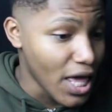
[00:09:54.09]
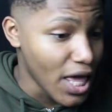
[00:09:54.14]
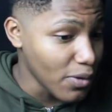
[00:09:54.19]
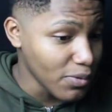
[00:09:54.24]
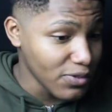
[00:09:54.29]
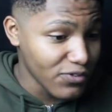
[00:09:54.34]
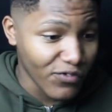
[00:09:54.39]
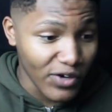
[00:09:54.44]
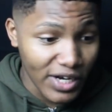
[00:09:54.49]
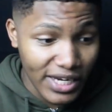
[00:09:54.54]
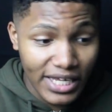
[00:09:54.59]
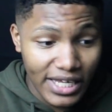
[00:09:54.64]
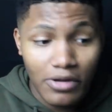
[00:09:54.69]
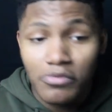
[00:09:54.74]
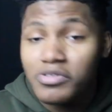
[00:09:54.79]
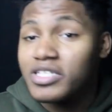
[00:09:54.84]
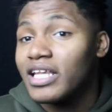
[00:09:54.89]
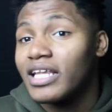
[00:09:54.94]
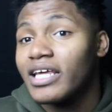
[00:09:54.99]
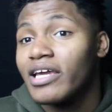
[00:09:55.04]
It was funny. It
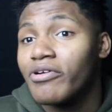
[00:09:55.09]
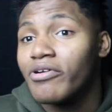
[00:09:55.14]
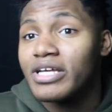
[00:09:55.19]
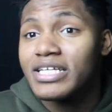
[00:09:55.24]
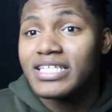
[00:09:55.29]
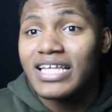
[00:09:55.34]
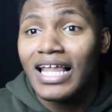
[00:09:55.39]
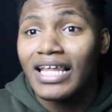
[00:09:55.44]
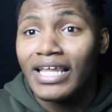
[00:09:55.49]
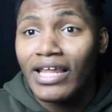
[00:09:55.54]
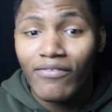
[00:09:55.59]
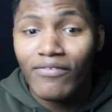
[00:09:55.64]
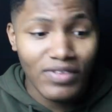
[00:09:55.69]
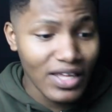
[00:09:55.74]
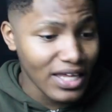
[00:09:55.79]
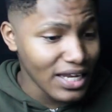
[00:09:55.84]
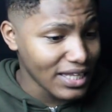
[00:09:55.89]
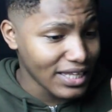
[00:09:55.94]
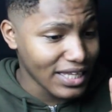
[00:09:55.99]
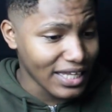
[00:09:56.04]
was hilarious. I
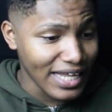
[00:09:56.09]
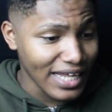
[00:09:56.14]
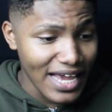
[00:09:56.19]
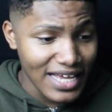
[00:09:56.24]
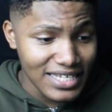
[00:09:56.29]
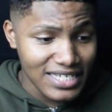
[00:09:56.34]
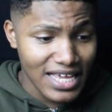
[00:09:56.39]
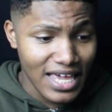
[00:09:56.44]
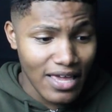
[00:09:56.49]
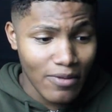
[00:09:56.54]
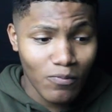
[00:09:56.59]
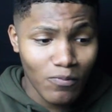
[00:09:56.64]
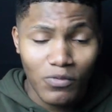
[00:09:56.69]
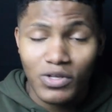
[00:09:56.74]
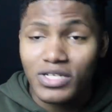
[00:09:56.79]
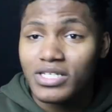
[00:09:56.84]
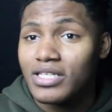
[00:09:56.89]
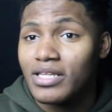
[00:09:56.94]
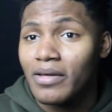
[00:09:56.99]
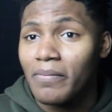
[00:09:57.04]
loved it. The last skit
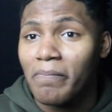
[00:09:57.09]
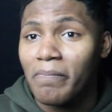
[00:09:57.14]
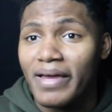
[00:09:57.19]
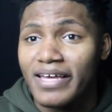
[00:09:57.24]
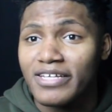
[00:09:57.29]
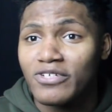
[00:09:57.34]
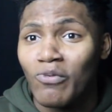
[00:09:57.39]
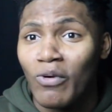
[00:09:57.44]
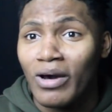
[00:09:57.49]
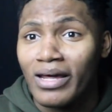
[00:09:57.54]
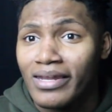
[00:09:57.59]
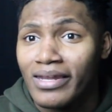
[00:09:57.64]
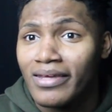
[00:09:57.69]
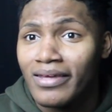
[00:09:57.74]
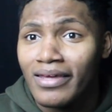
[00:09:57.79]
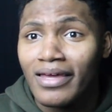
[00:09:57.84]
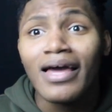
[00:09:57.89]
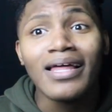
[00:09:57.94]
was the best one.